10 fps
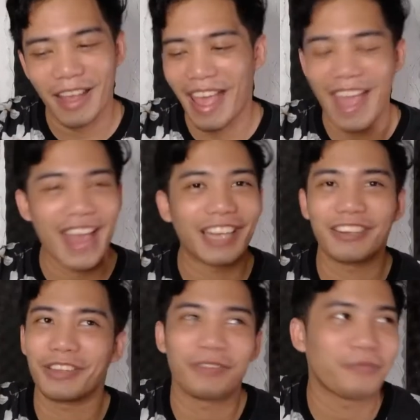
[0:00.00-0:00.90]

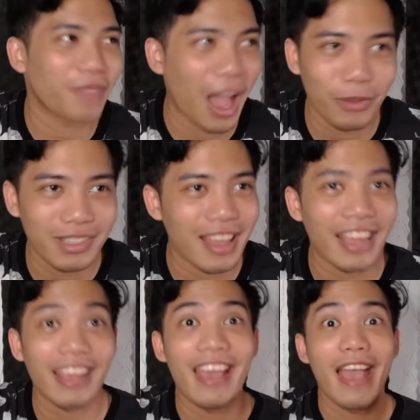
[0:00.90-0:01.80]
And I was
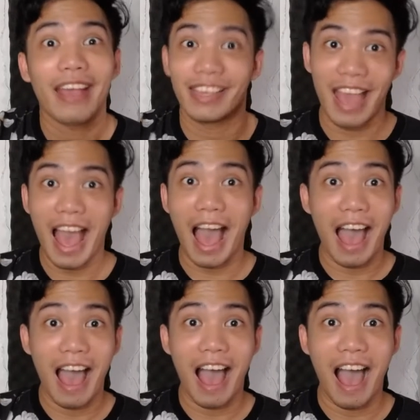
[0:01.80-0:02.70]
like, yeah,
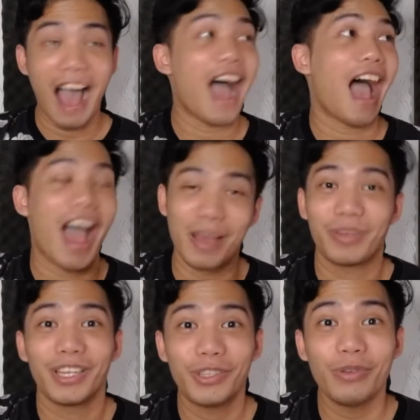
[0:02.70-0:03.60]
I'm
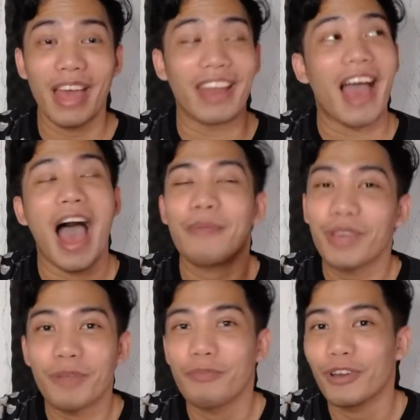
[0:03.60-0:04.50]
gonna do that. I'm
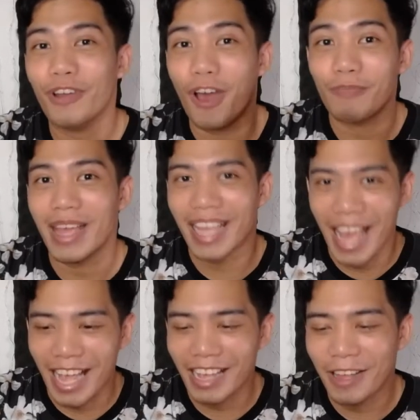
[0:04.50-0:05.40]
gonna put it on my cake.